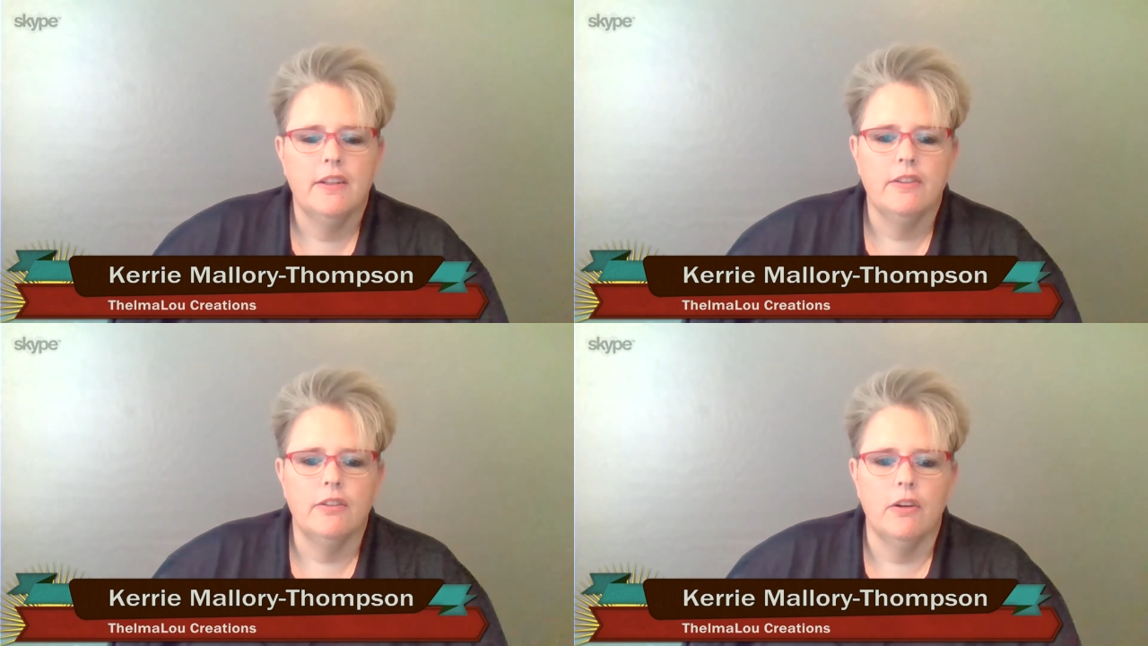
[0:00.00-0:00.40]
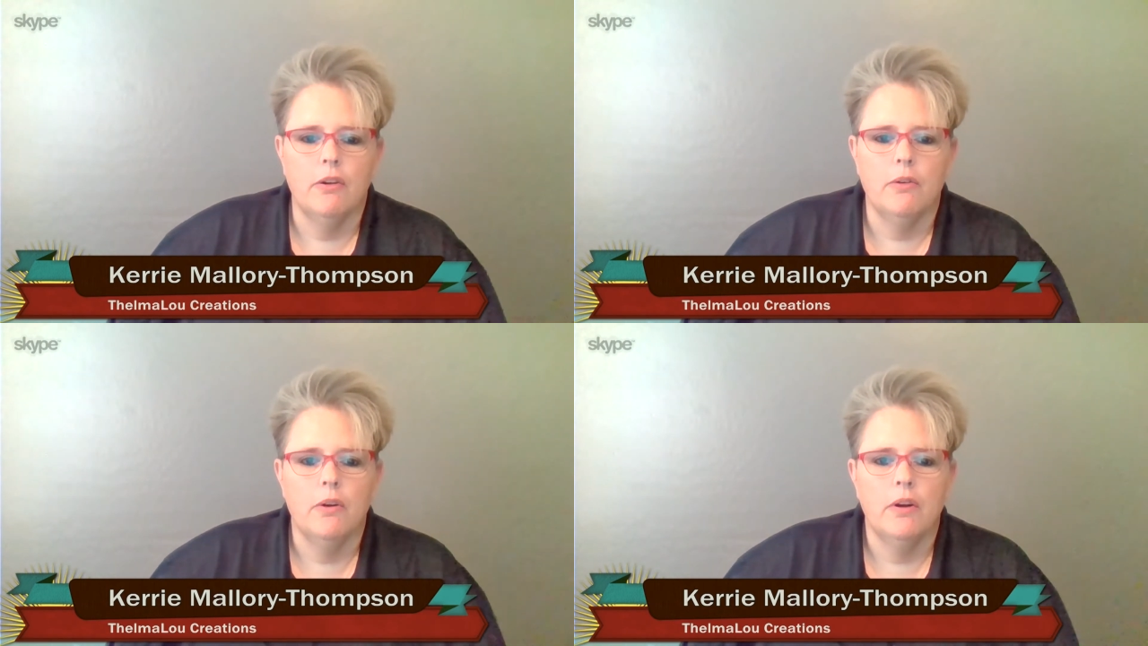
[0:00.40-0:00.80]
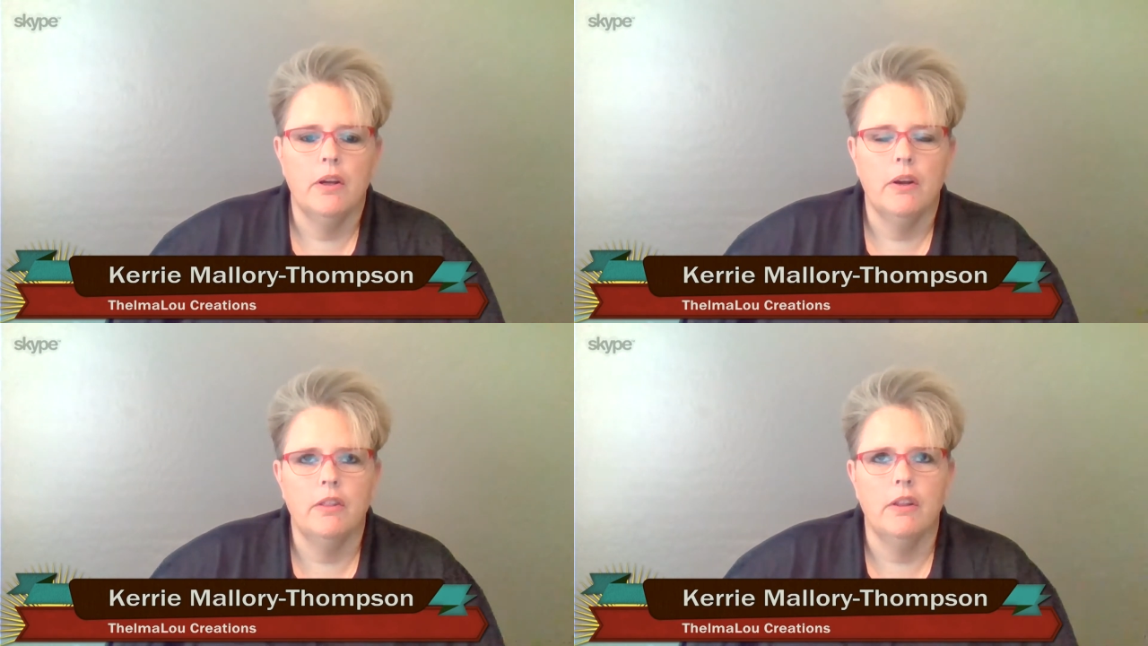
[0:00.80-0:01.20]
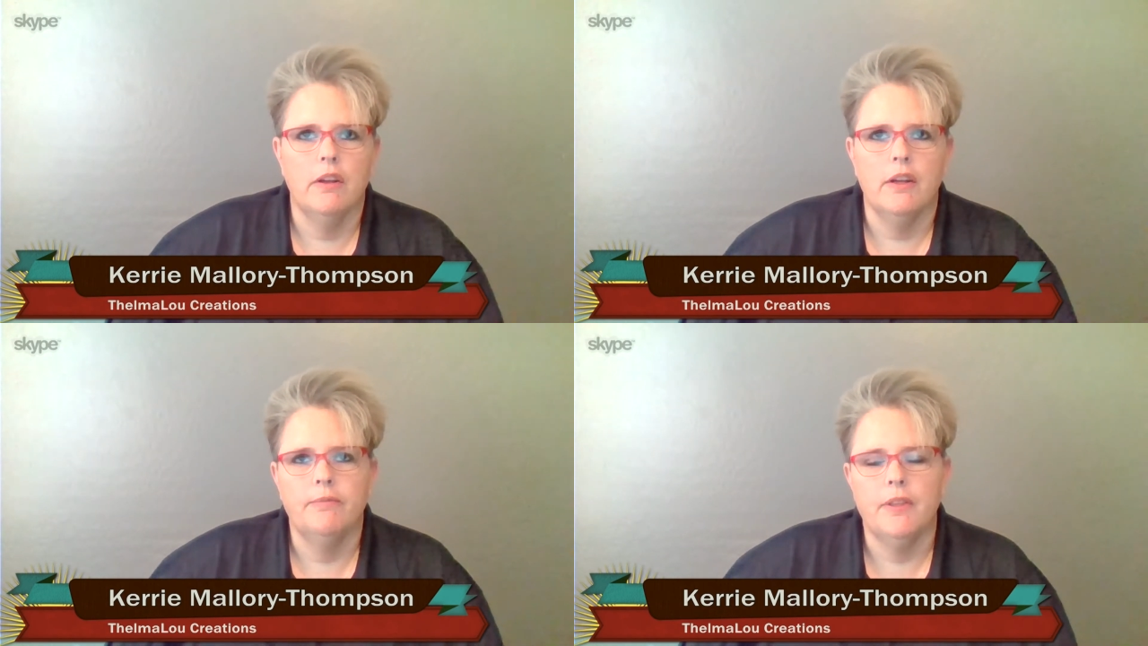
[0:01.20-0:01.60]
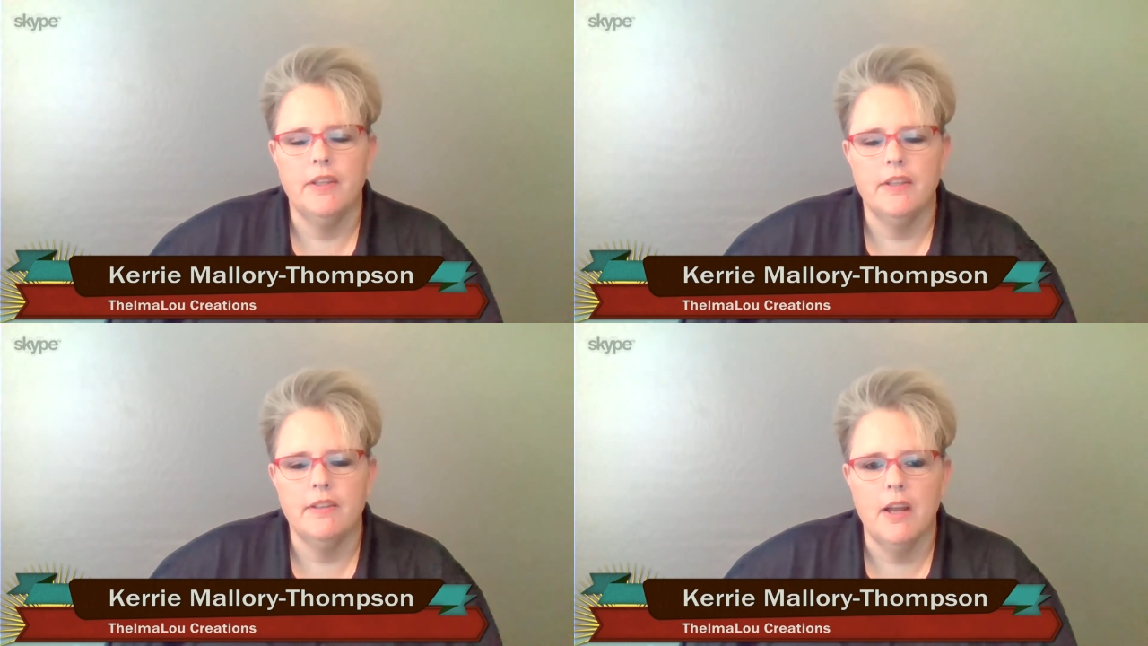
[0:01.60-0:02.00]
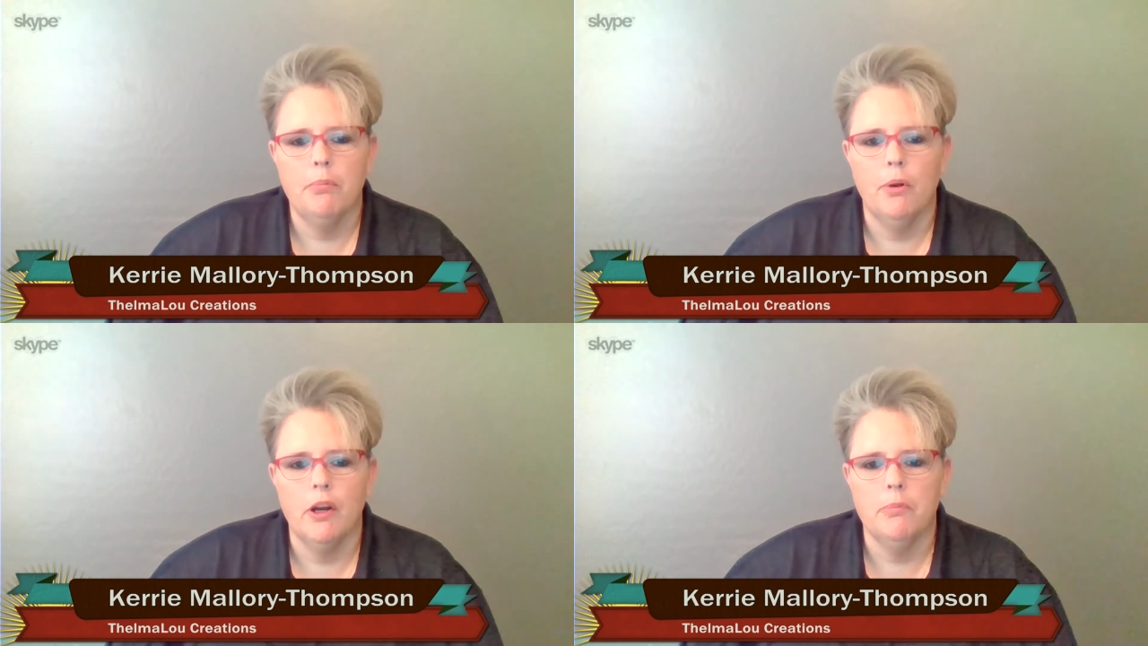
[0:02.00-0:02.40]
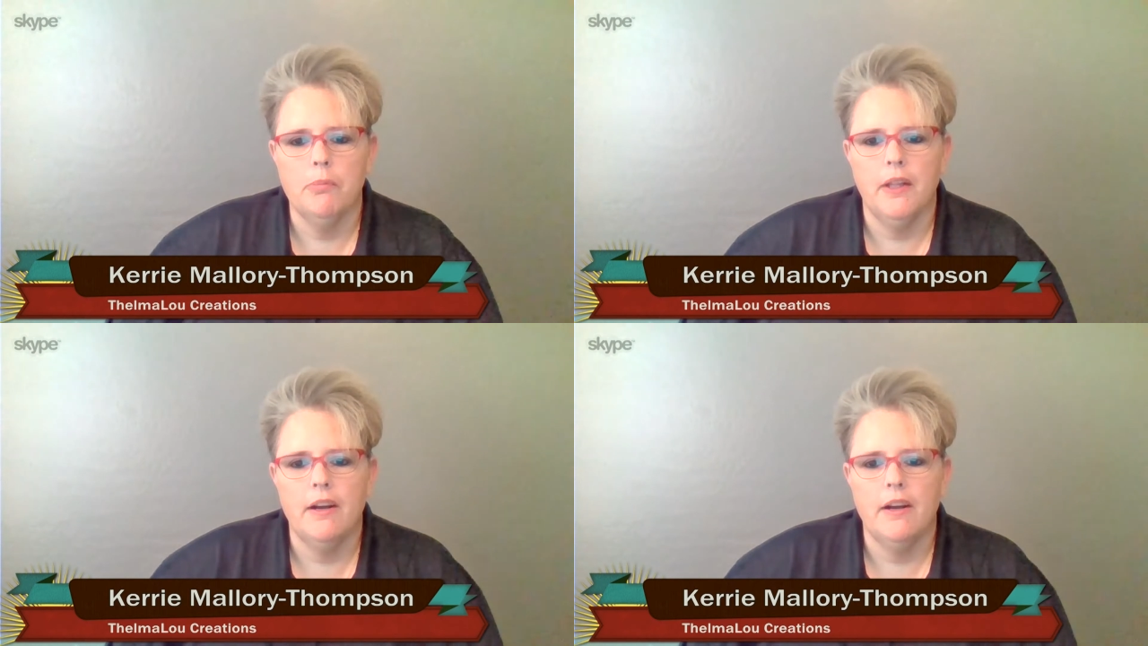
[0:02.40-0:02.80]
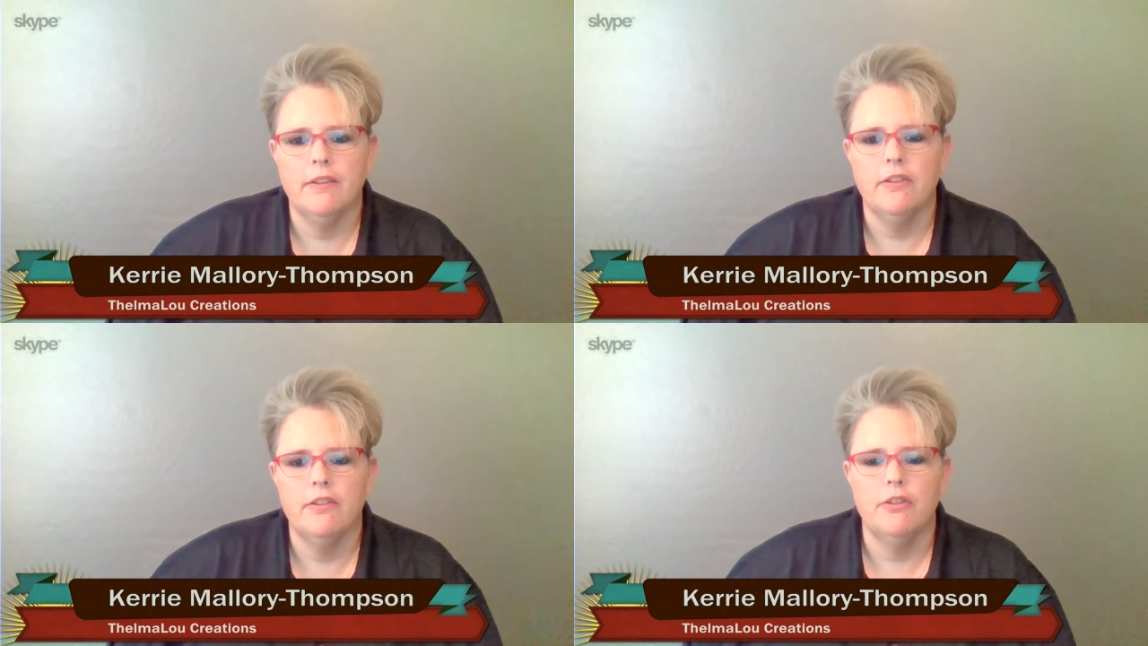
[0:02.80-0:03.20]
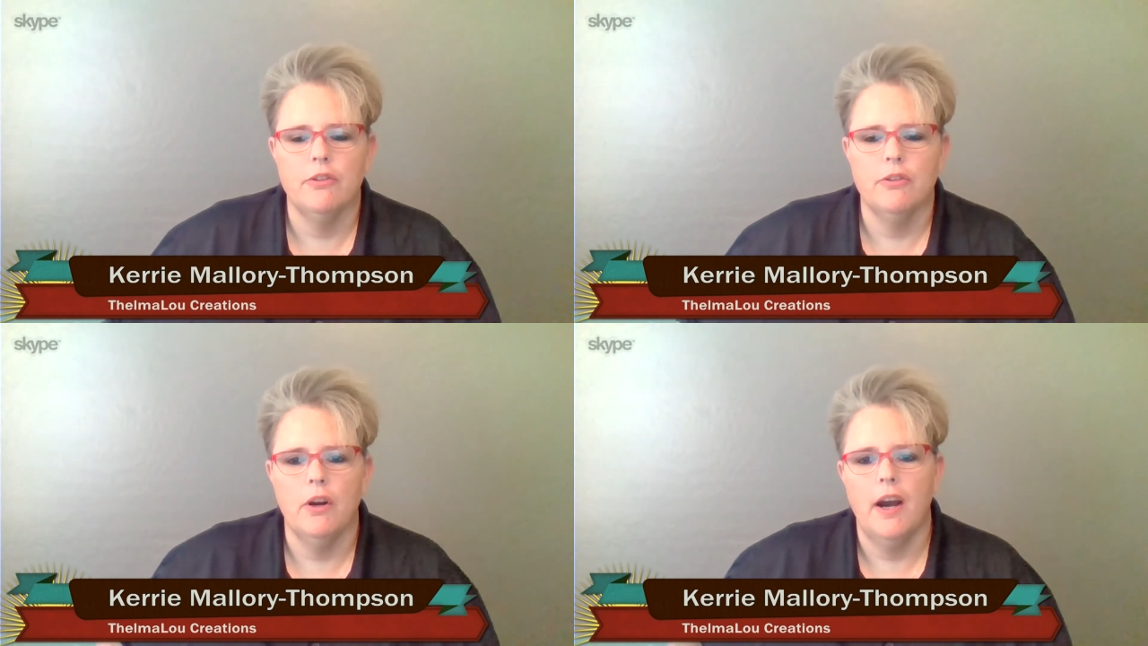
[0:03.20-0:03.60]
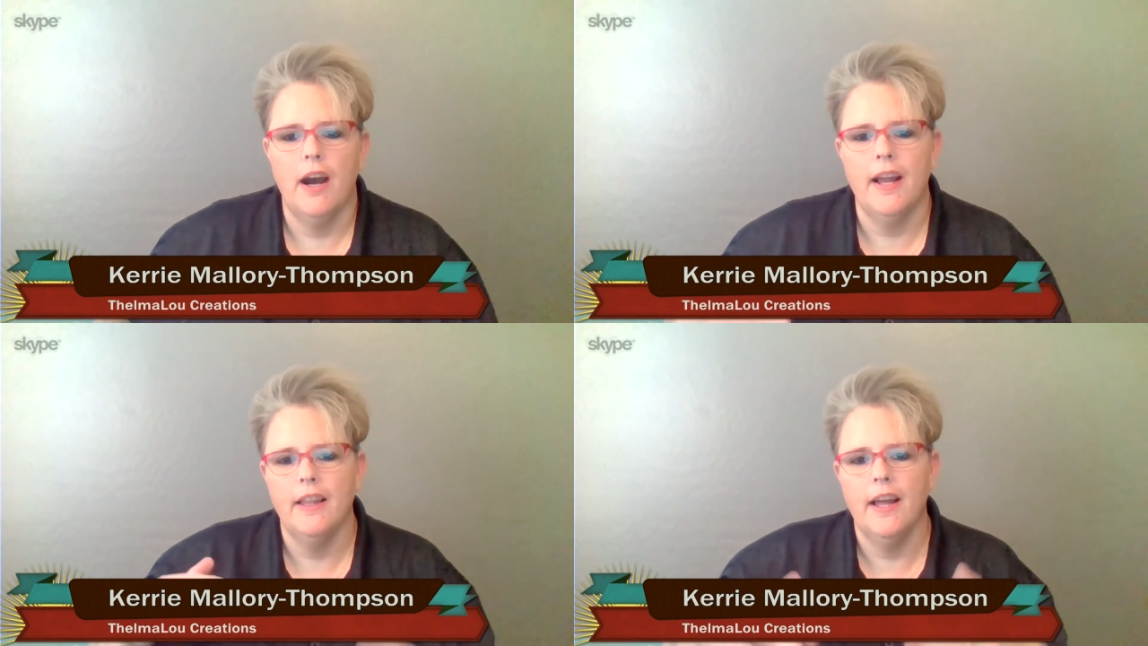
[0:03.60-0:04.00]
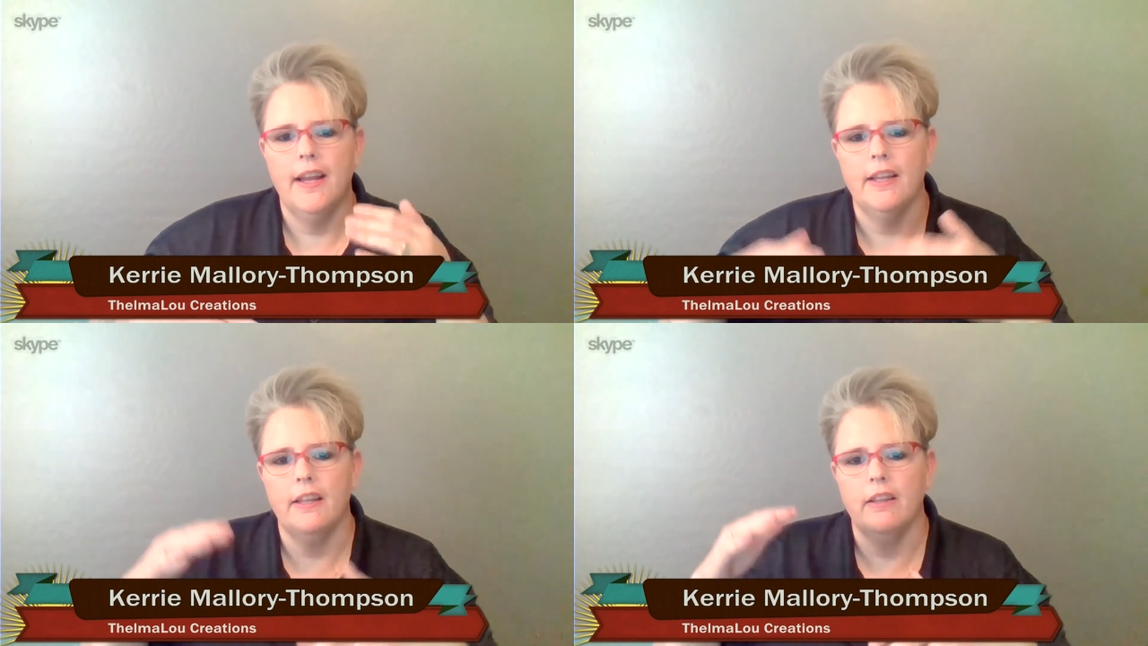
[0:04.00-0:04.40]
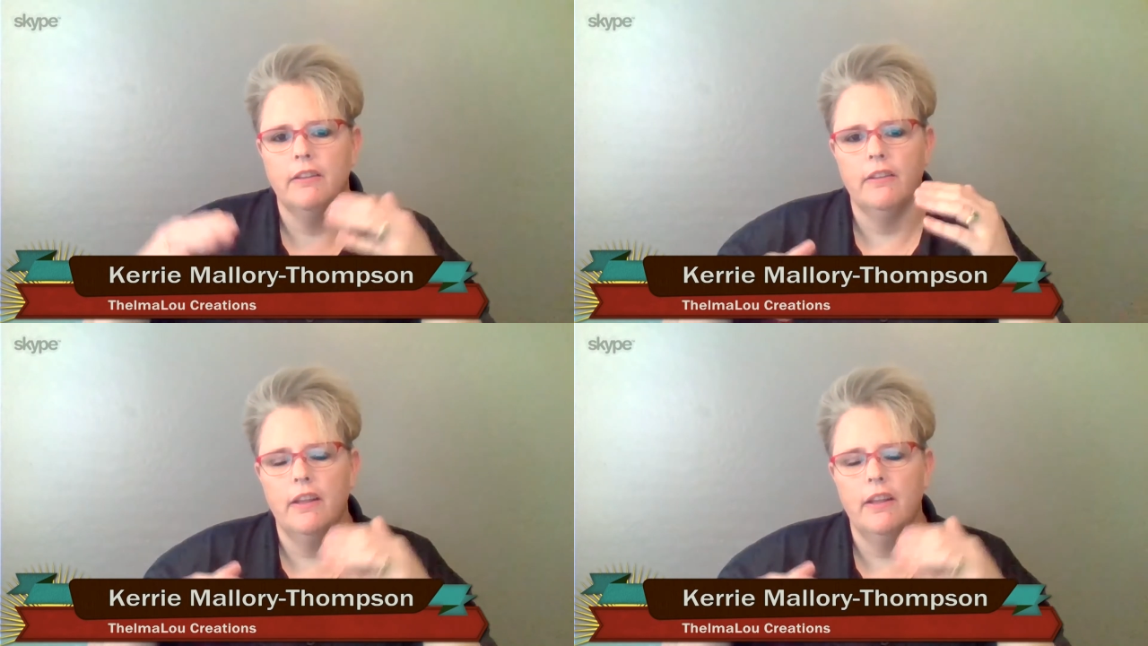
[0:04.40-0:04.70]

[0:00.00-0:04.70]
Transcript: So the design program allows us to highlight and